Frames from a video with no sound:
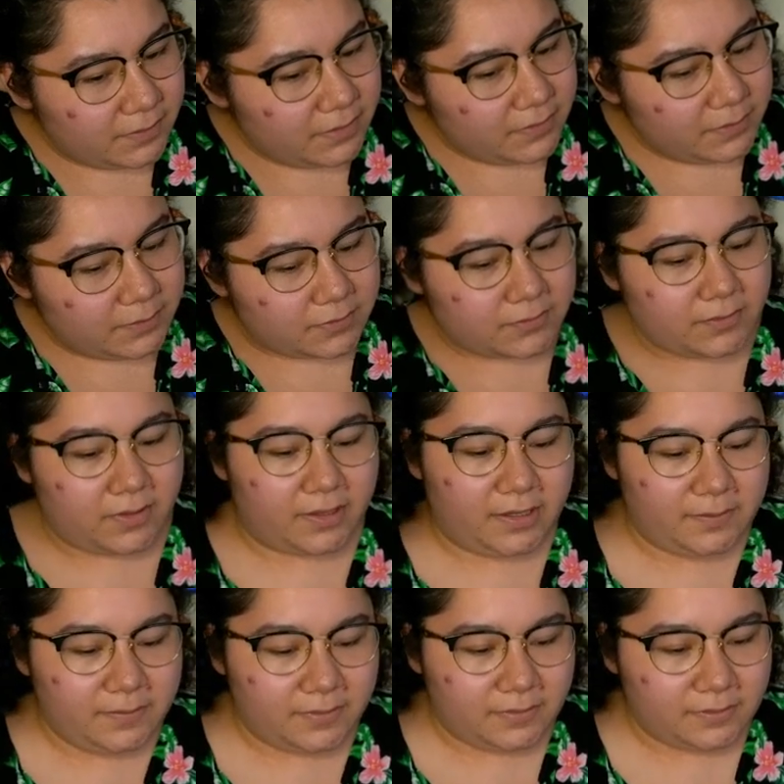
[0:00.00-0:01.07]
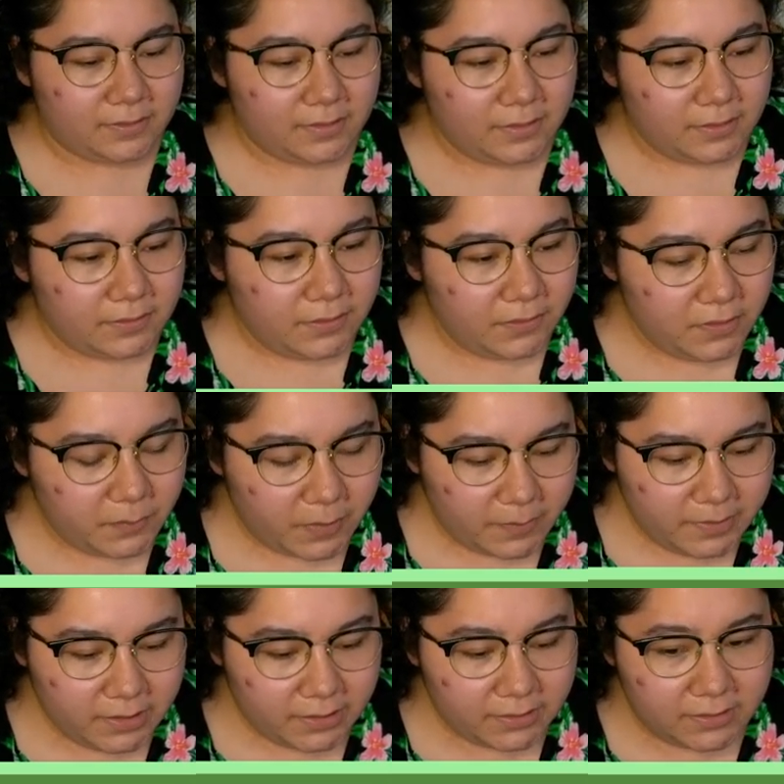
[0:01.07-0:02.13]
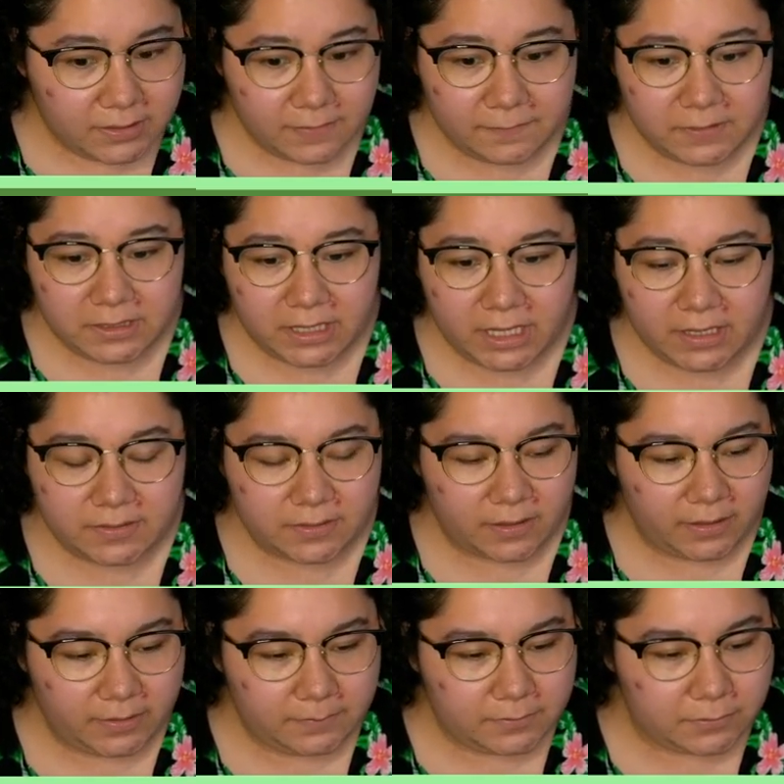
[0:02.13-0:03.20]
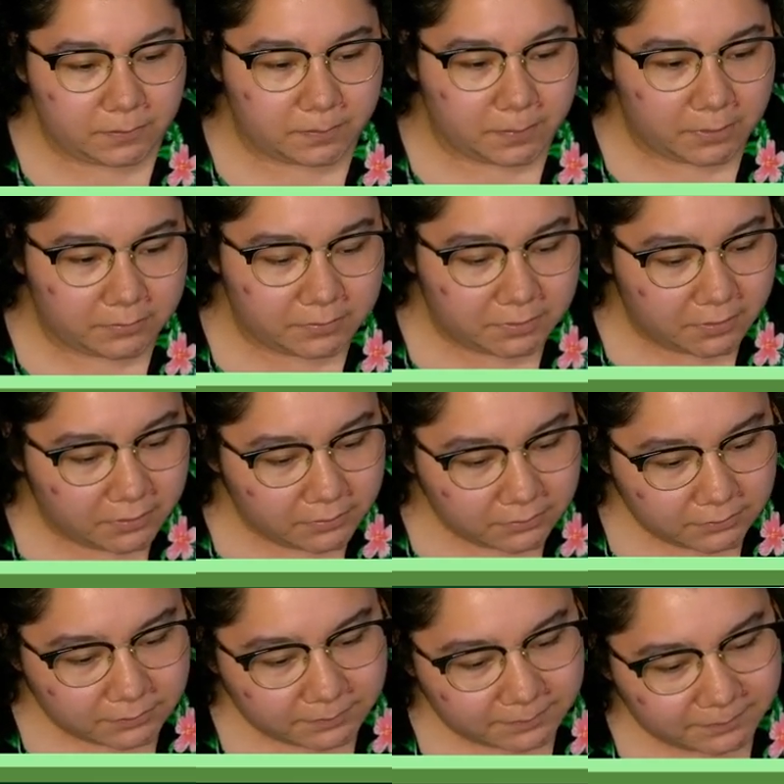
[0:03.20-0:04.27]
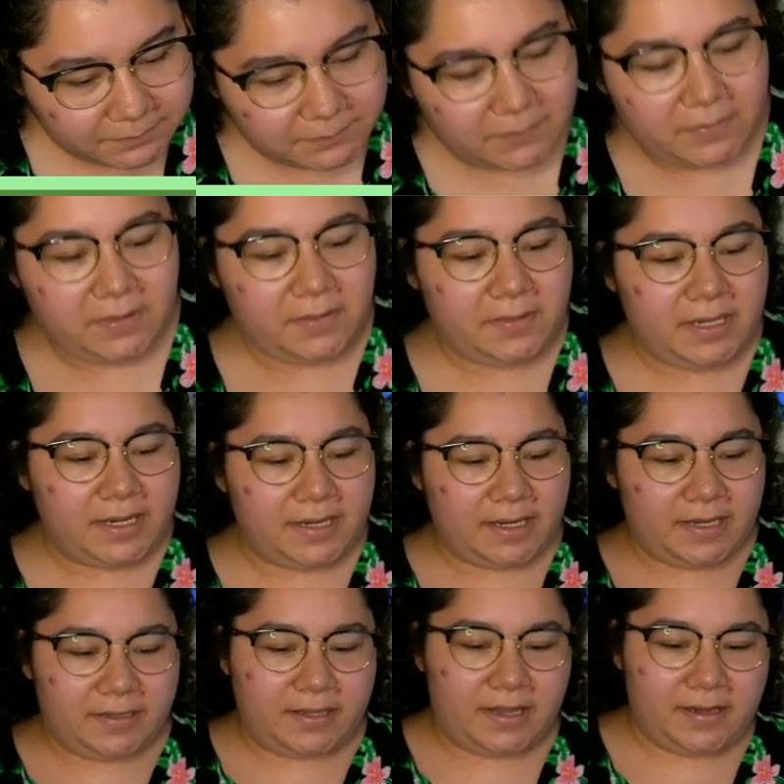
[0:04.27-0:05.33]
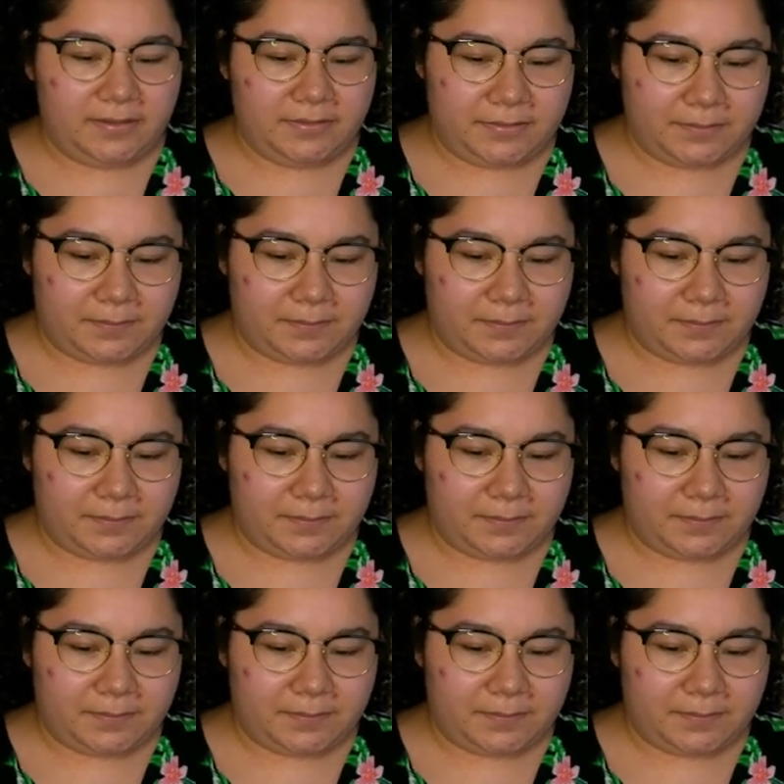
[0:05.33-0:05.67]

resubscribe. No, you probably got gifted 8 times, you bozo. Okay, guys,